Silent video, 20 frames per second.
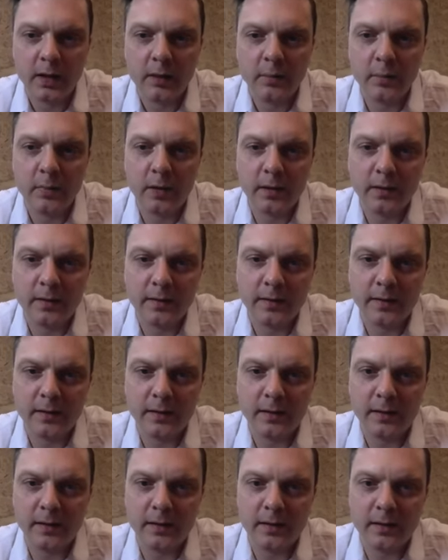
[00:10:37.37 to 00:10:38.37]
But
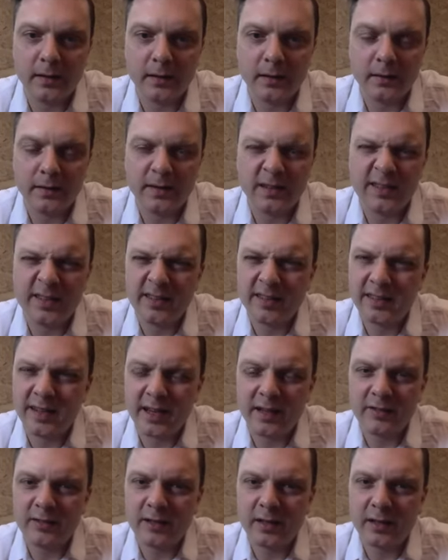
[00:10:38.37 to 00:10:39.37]
this is
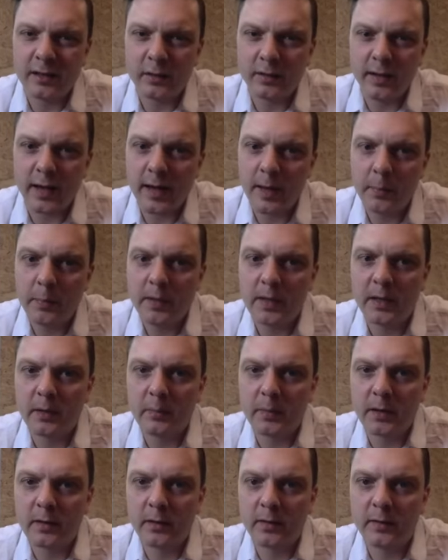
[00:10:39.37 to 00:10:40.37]
actually not happening
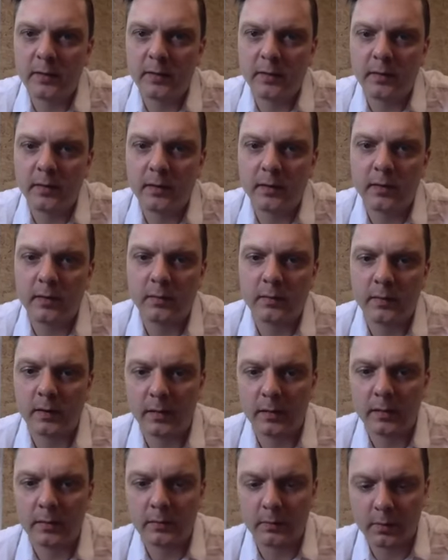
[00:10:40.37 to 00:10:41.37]
because the
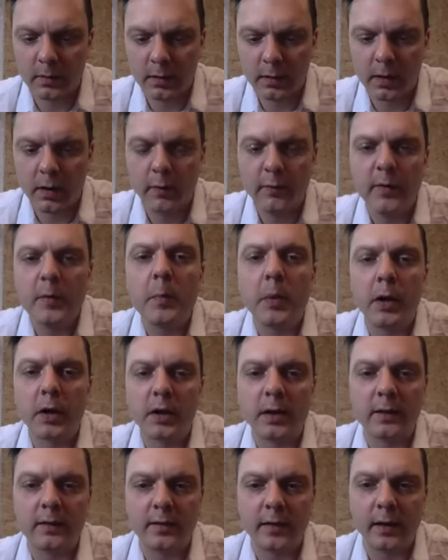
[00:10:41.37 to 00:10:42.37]
coffee puck
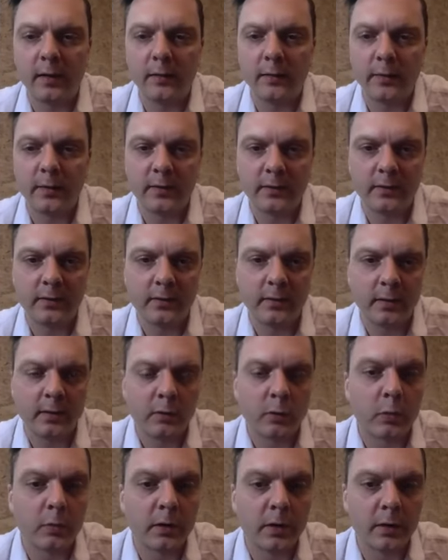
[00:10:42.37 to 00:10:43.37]
itself is
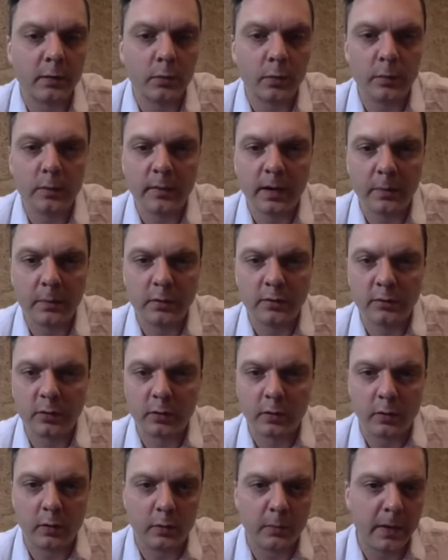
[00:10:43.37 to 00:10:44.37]
normally room
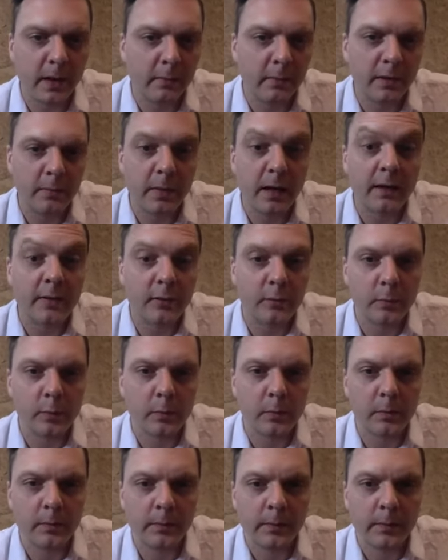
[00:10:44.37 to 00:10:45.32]
temperature or maybe maximum